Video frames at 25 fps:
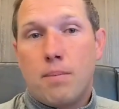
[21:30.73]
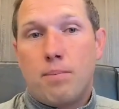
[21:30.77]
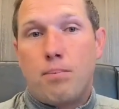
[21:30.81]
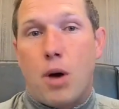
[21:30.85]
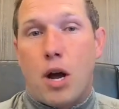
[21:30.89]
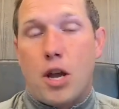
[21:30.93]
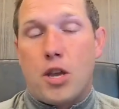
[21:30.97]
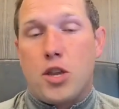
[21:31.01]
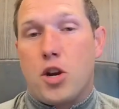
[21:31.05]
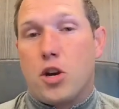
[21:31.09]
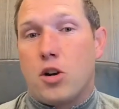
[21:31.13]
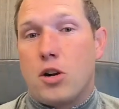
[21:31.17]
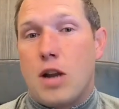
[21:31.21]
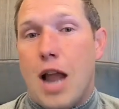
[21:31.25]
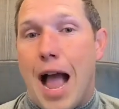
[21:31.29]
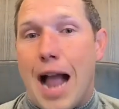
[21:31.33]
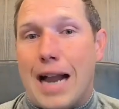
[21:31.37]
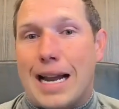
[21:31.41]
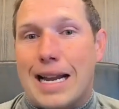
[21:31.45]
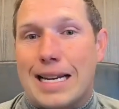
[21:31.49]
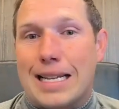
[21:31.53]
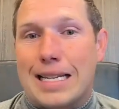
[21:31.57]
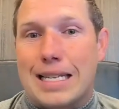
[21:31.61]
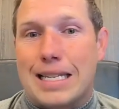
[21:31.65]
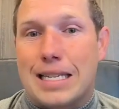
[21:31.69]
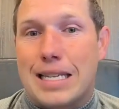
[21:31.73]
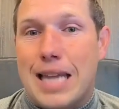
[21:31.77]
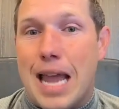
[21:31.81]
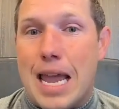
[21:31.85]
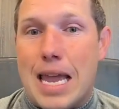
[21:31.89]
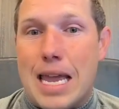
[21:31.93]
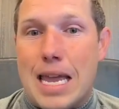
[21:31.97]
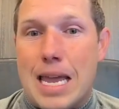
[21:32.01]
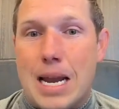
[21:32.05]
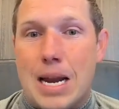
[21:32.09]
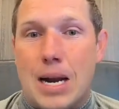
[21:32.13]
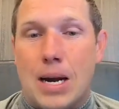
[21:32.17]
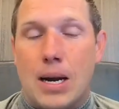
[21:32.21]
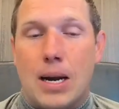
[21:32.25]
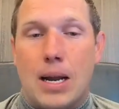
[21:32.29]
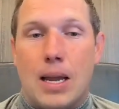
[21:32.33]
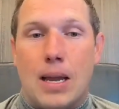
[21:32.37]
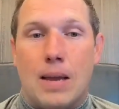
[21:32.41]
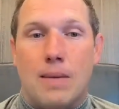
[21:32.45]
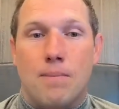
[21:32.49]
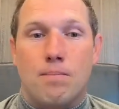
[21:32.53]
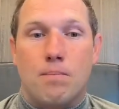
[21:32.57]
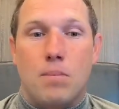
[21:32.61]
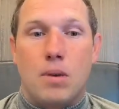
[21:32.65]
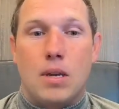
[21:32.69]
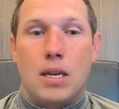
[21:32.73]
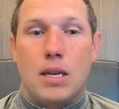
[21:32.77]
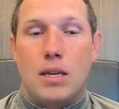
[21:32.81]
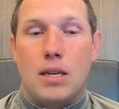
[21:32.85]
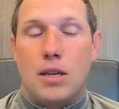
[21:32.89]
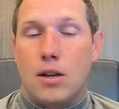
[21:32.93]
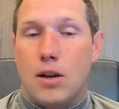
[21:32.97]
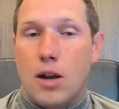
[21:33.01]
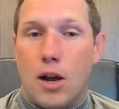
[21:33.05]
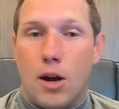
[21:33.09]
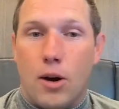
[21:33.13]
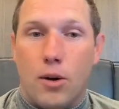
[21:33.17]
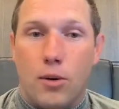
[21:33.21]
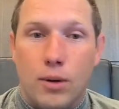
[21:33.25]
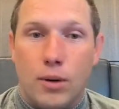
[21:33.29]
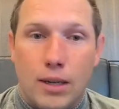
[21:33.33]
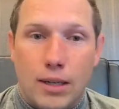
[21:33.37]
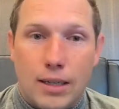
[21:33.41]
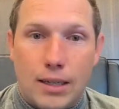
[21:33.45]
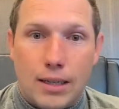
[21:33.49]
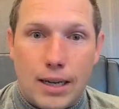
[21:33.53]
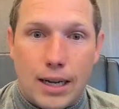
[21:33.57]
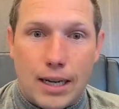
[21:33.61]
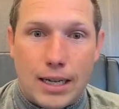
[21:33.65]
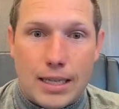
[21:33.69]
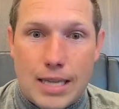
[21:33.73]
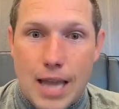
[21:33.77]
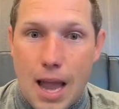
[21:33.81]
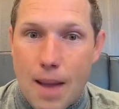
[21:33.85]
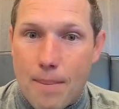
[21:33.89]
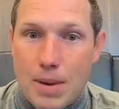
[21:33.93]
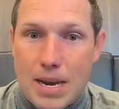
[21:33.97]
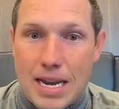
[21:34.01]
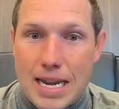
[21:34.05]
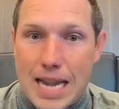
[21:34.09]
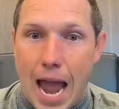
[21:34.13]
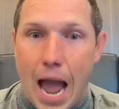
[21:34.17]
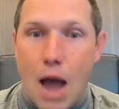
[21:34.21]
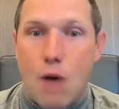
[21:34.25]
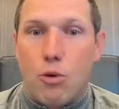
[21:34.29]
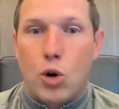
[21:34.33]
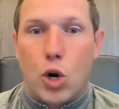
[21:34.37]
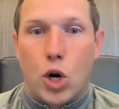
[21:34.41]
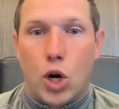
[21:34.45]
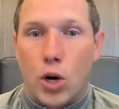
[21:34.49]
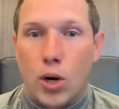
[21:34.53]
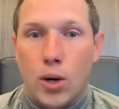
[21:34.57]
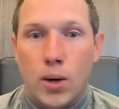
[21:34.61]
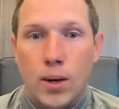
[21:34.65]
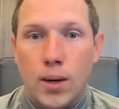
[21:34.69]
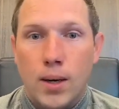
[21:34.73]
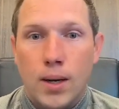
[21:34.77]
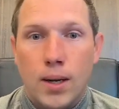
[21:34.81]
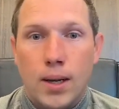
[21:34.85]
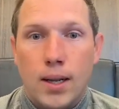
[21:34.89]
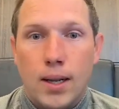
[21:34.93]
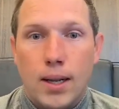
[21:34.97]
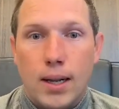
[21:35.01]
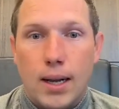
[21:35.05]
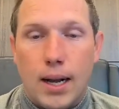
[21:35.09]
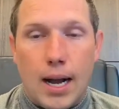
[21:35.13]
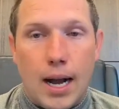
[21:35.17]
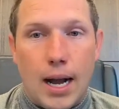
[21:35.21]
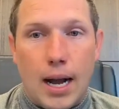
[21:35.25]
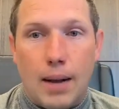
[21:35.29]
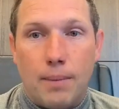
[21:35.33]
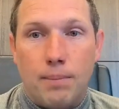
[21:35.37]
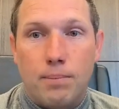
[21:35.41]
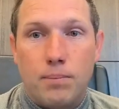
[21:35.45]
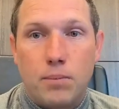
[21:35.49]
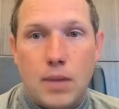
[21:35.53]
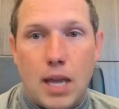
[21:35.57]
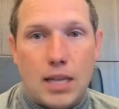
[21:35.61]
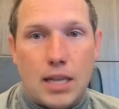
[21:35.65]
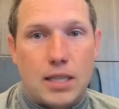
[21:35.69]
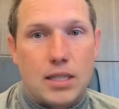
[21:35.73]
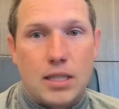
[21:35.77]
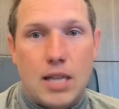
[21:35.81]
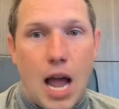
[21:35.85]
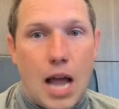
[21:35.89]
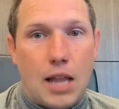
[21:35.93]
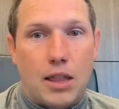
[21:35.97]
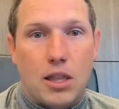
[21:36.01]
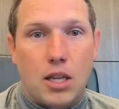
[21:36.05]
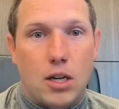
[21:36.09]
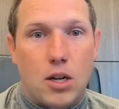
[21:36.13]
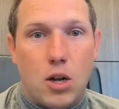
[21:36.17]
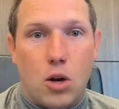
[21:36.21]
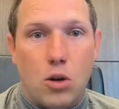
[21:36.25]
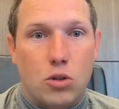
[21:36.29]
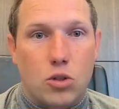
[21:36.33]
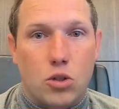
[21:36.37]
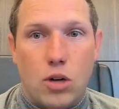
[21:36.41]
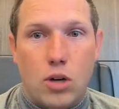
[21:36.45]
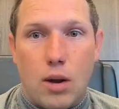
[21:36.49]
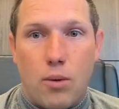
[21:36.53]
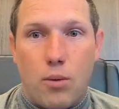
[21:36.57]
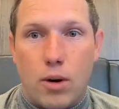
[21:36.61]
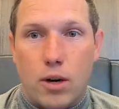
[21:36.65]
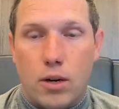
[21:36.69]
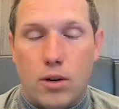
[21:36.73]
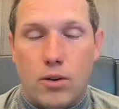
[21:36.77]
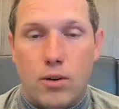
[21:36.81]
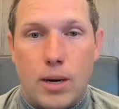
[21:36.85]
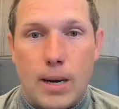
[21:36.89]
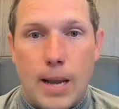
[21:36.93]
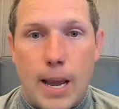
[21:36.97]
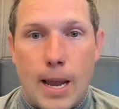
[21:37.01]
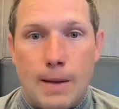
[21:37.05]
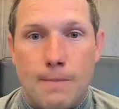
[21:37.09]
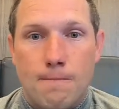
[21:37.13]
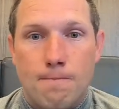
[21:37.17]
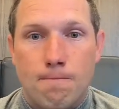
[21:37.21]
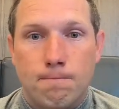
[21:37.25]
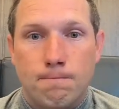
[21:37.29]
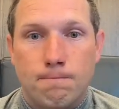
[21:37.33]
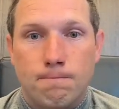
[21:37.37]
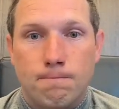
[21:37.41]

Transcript: But you're not going to stay here and be, you know, a Debbie Downer. That's not the culture I want to create.